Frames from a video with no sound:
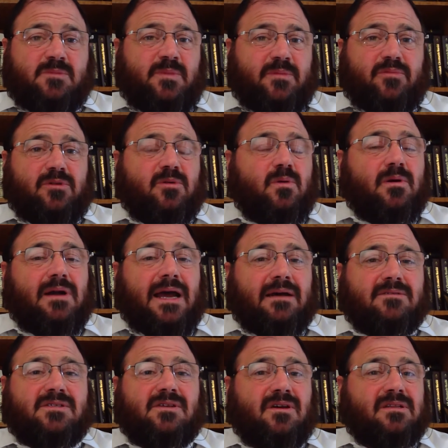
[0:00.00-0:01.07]
People who are
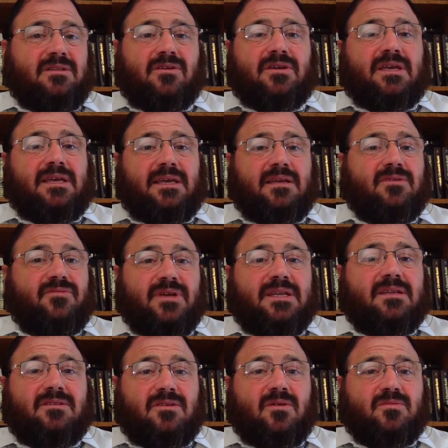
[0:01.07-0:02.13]
outside looking in
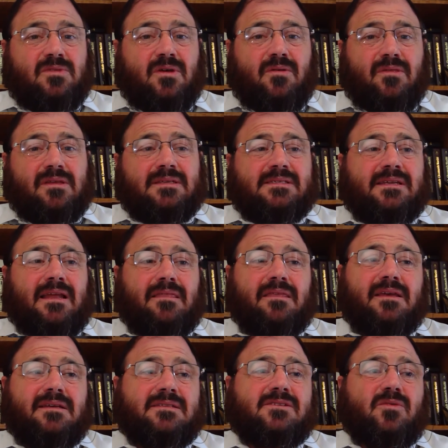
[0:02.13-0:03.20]
really don't know this, and I
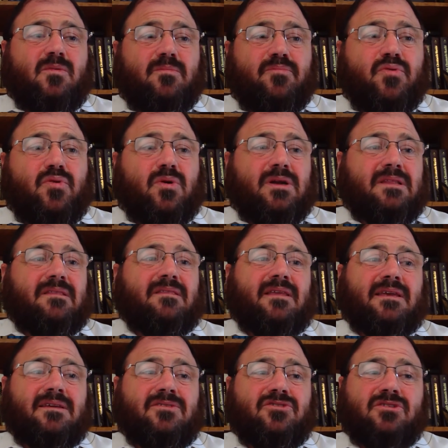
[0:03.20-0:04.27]
think it's so important
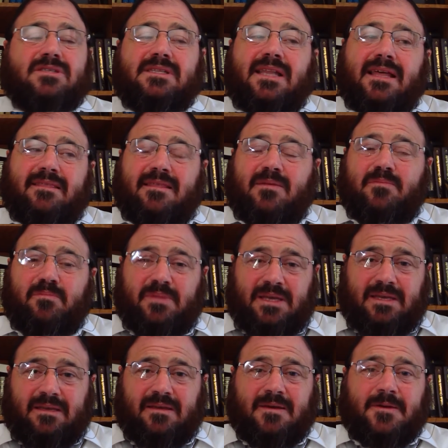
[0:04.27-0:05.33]
that you just let them
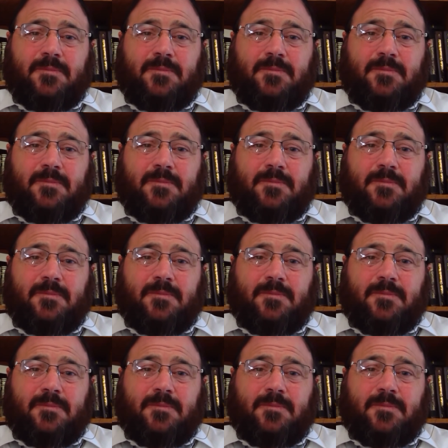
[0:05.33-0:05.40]
be.